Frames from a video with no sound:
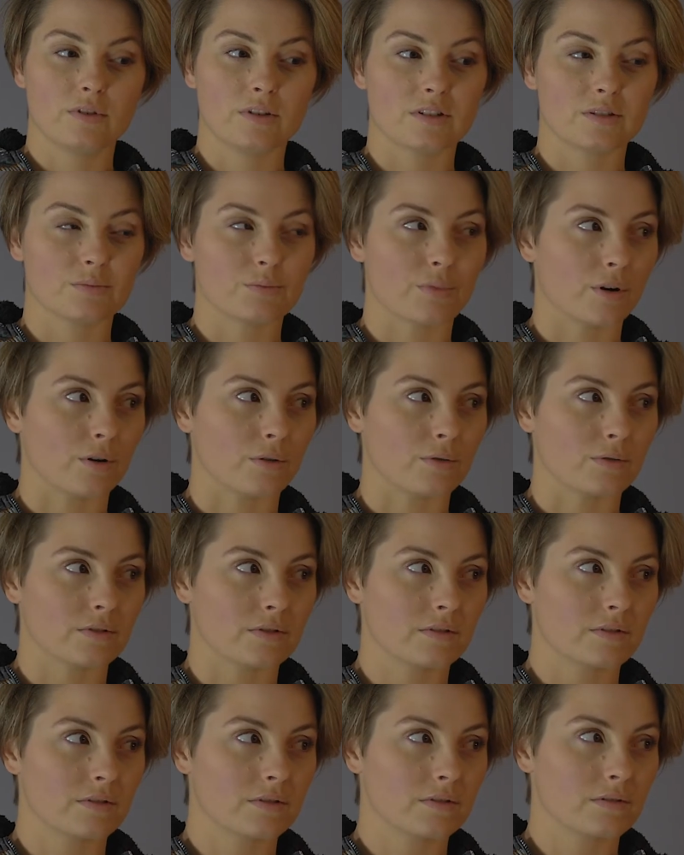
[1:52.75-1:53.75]

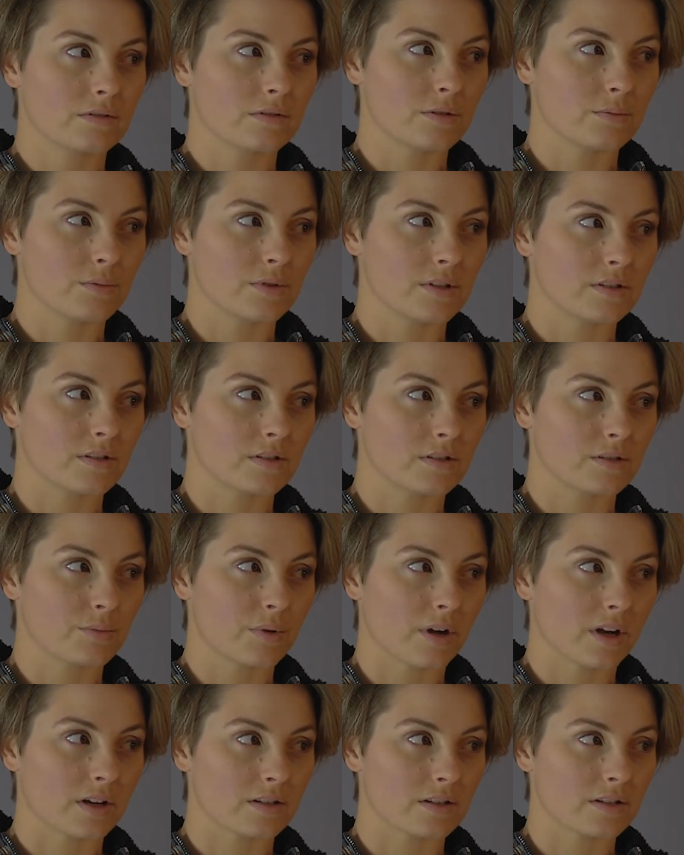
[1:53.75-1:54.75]
dispose to be
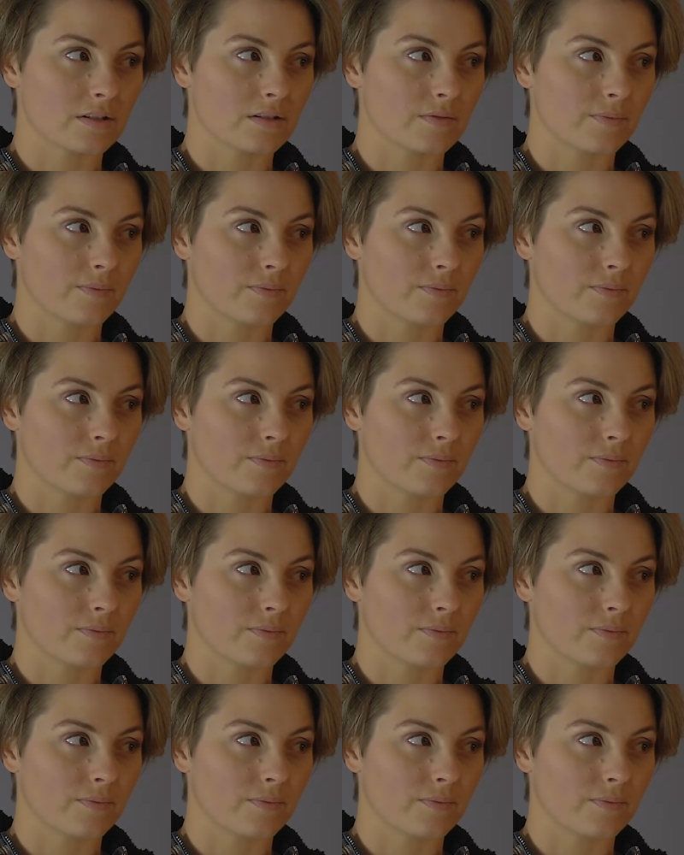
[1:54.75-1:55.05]
suspected,